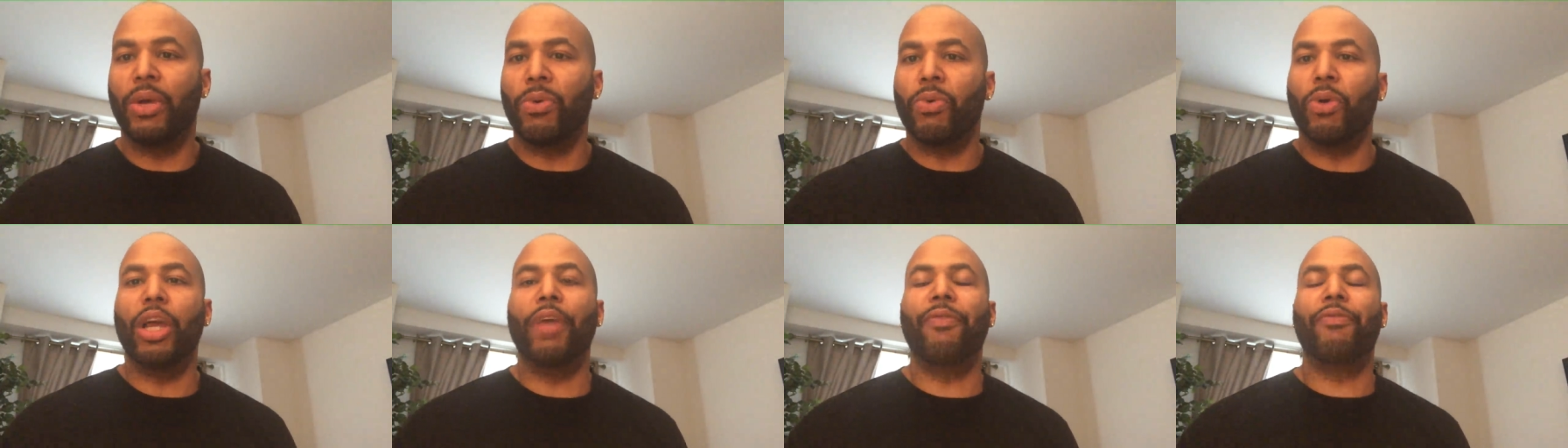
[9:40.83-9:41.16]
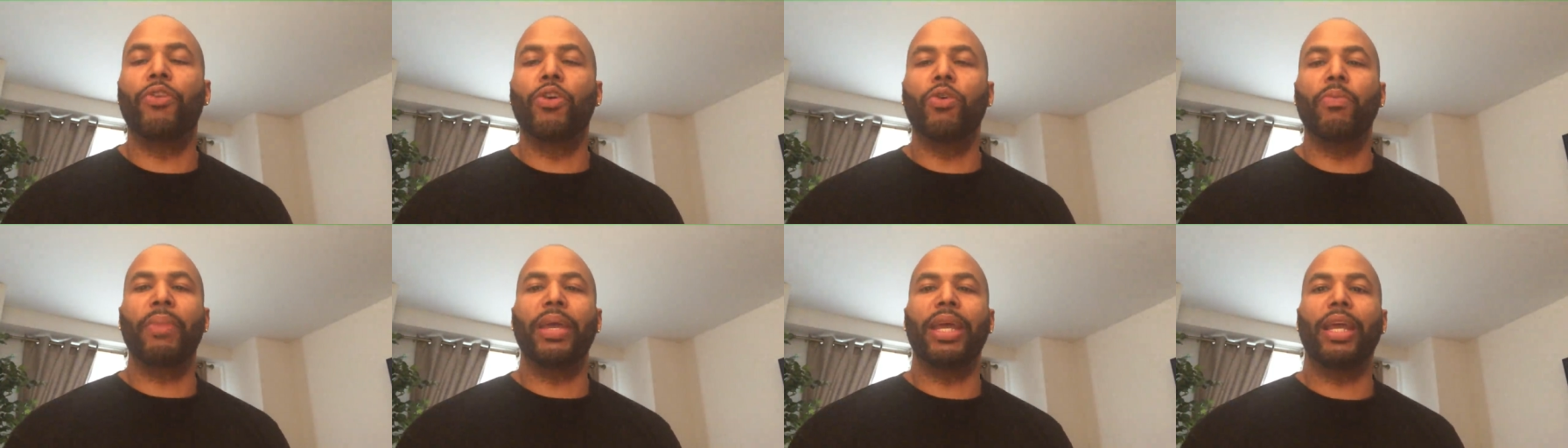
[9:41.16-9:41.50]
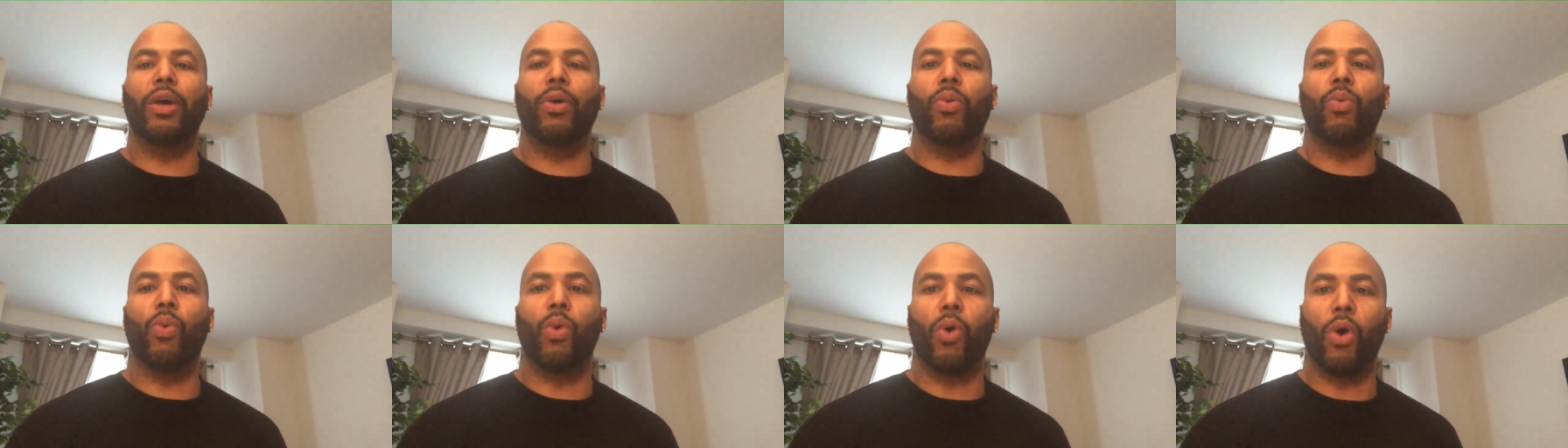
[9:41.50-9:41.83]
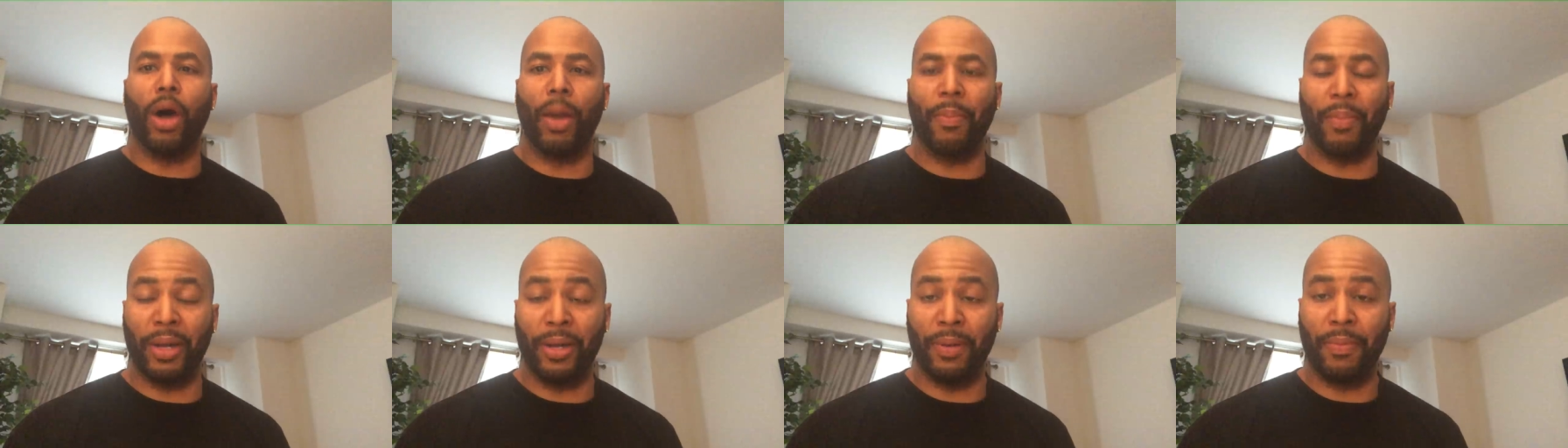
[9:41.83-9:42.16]
if you meet a
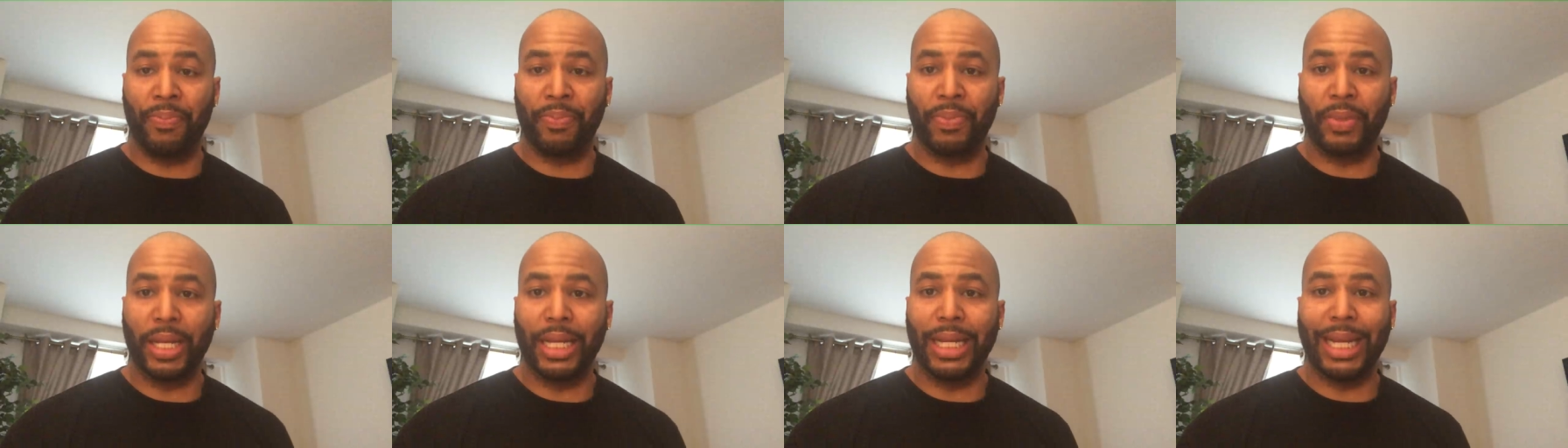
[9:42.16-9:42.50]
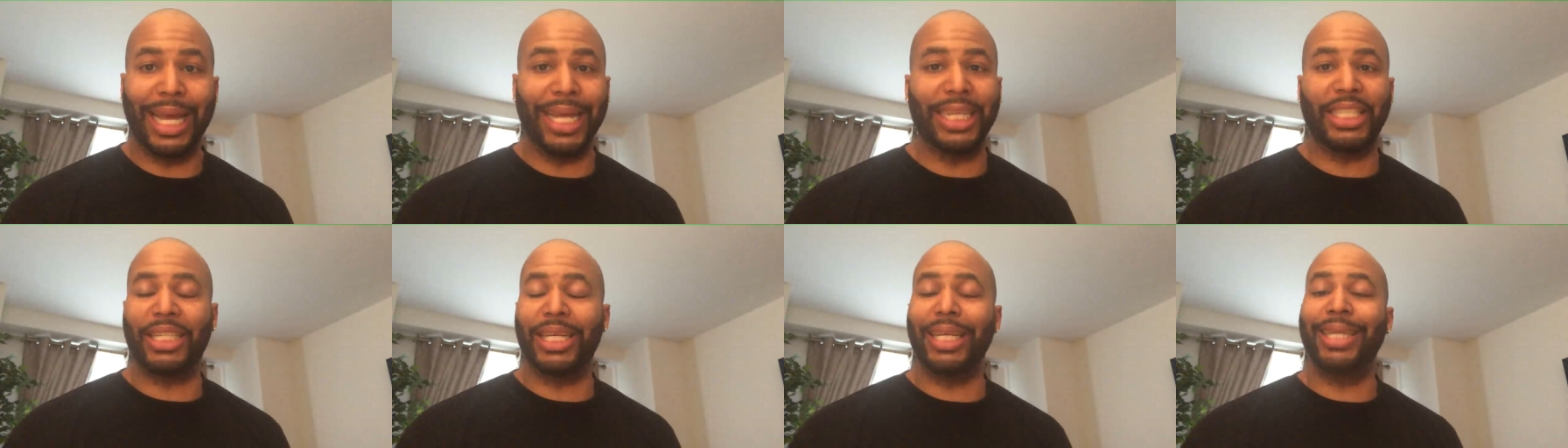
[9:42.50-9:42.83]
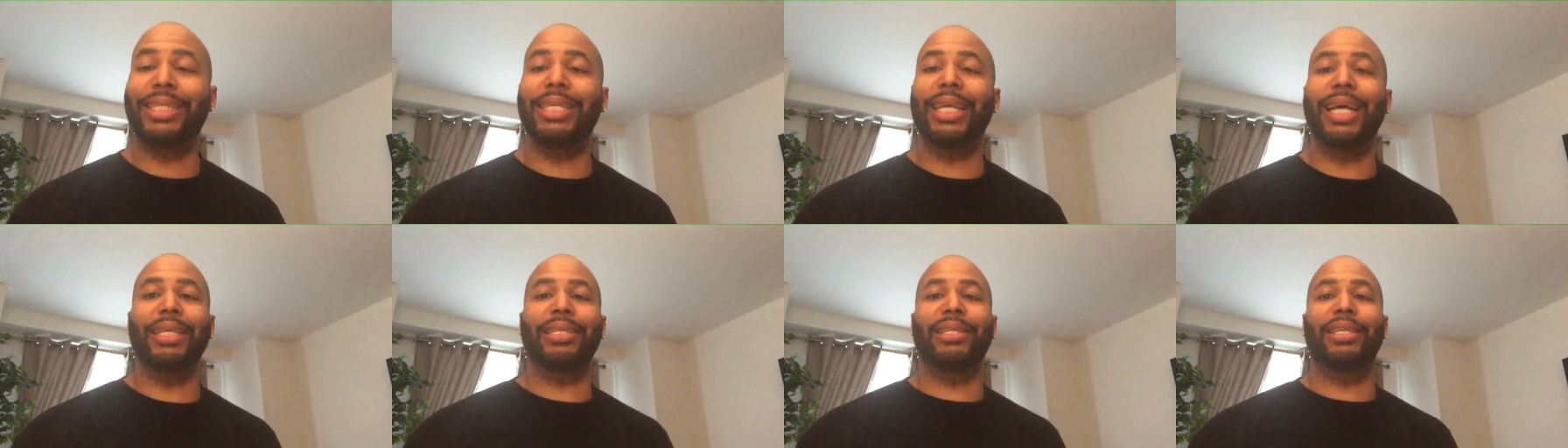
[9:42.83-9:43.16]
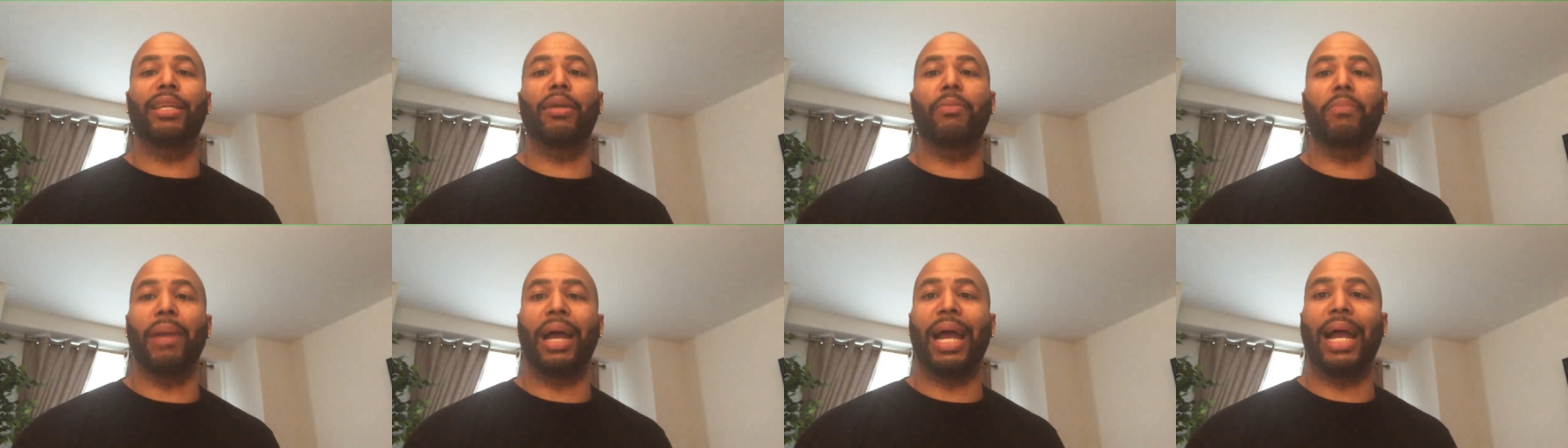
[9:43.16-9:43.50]
woman and she just
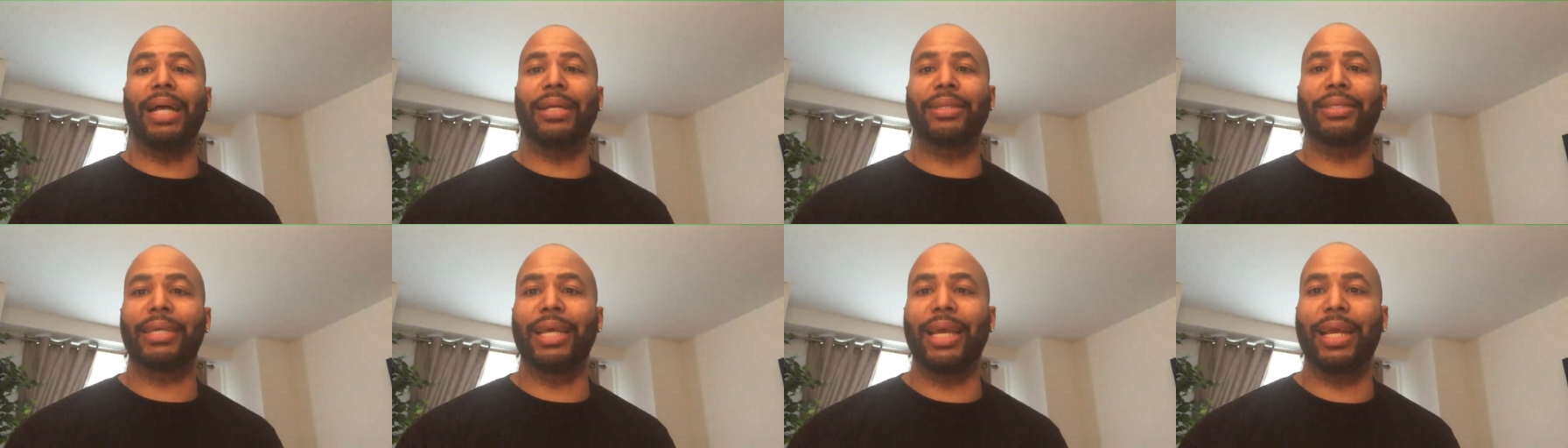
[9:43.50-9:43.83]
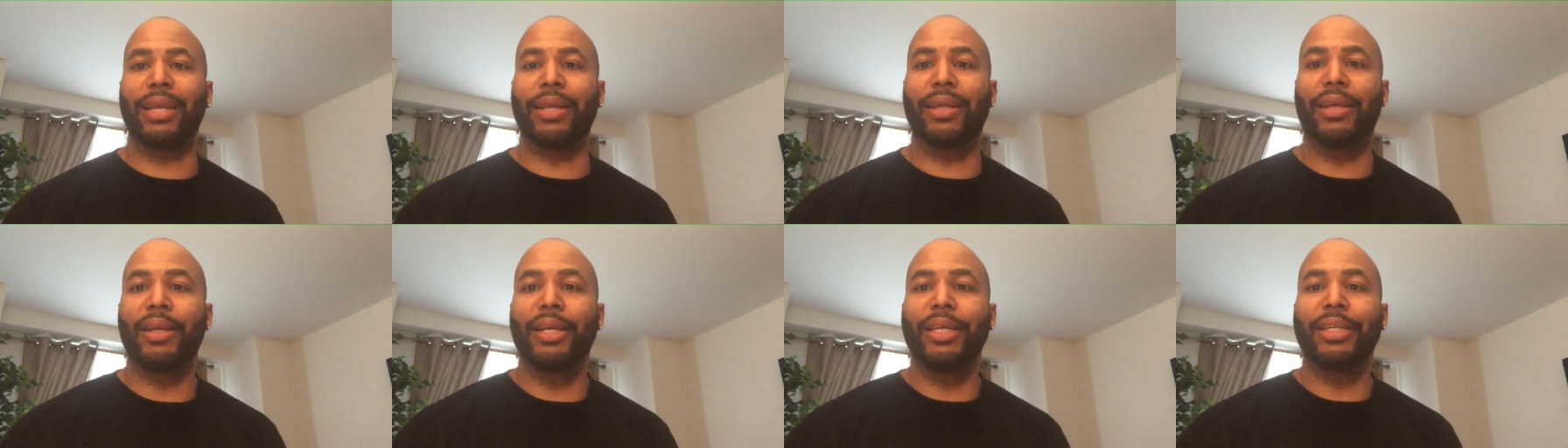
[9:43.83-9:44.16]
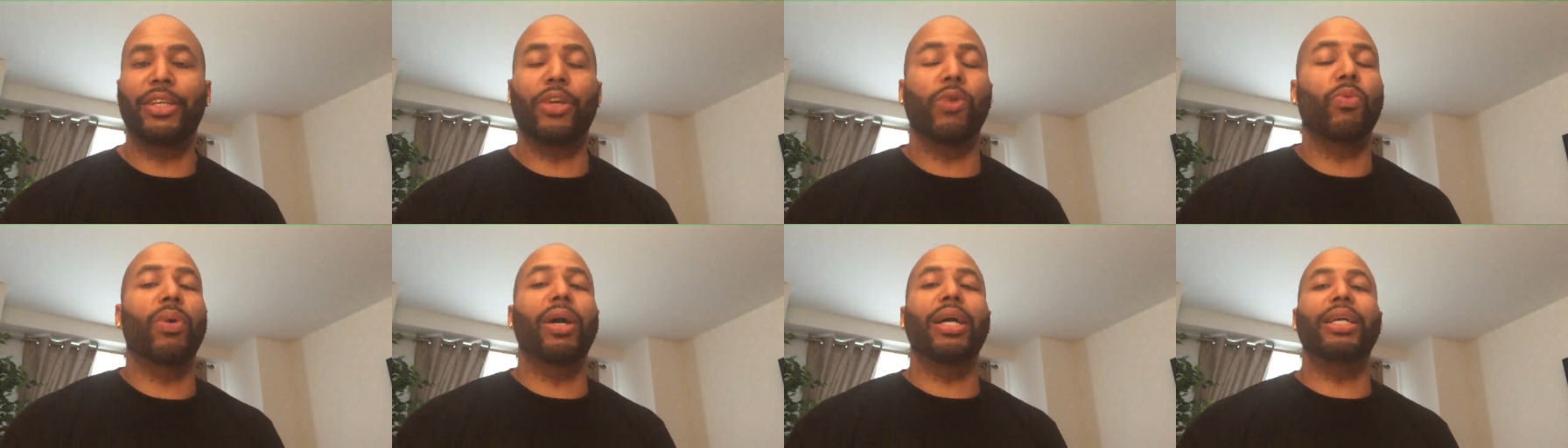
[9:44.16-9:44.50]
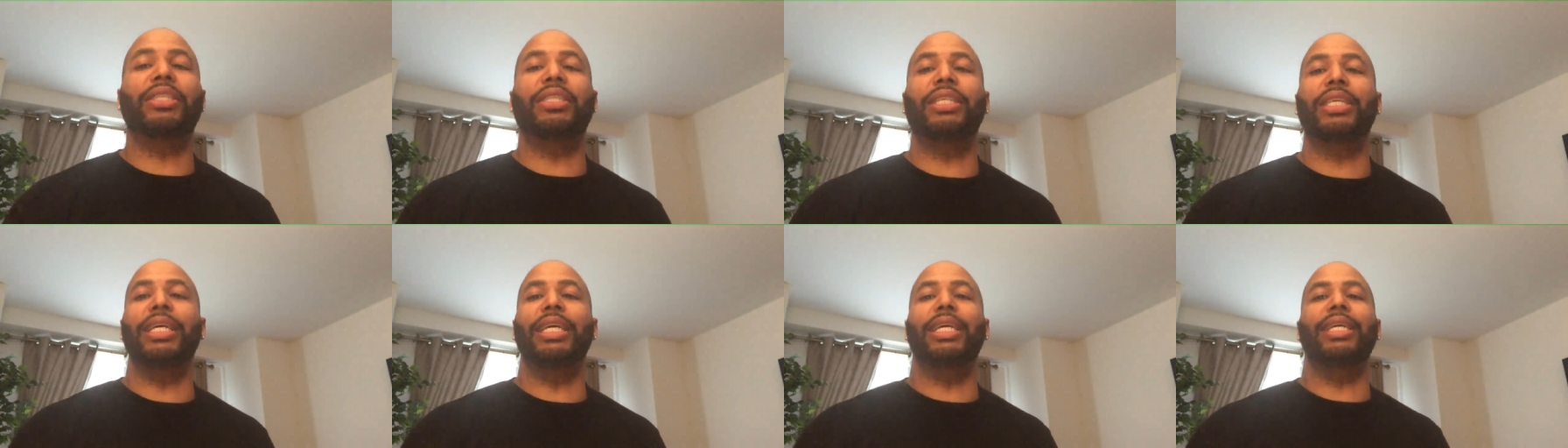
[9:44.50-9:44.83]
in the mindset to where
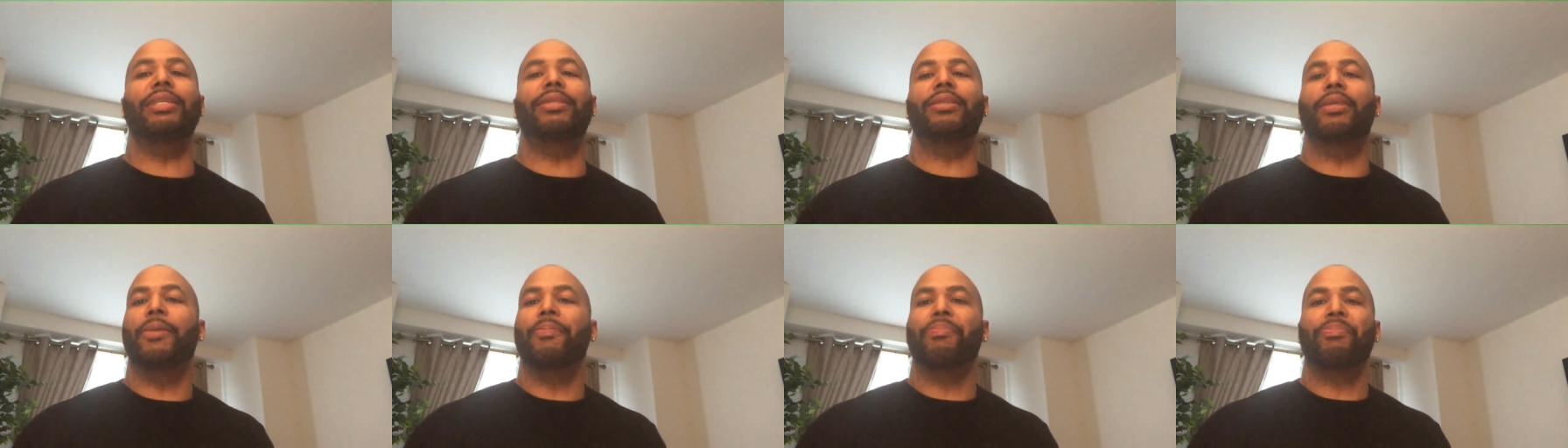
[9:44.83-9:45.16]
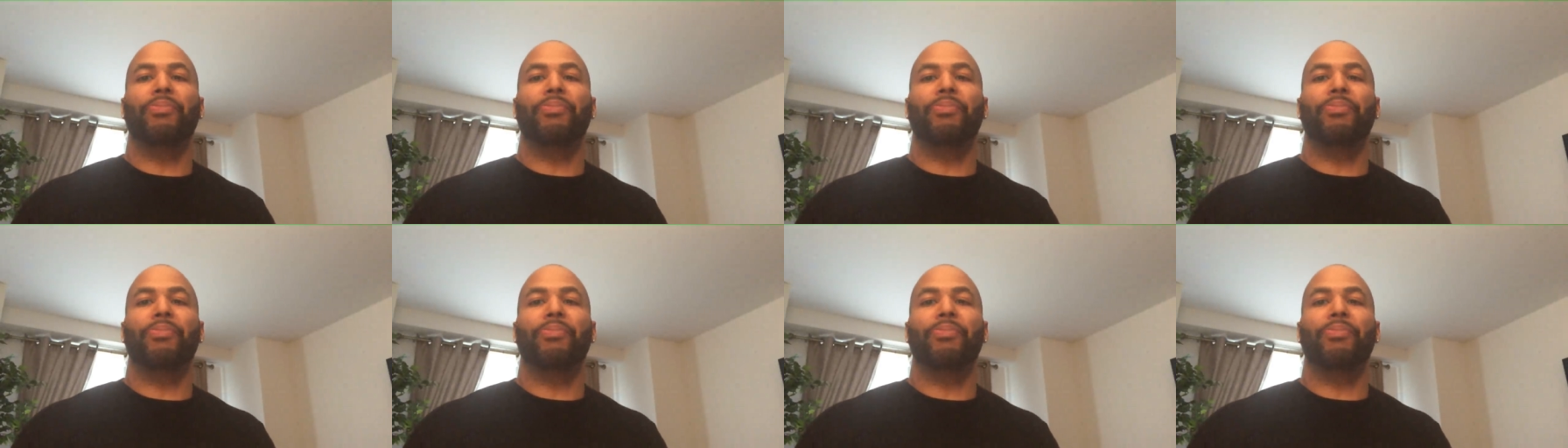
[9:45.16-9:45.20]
she's,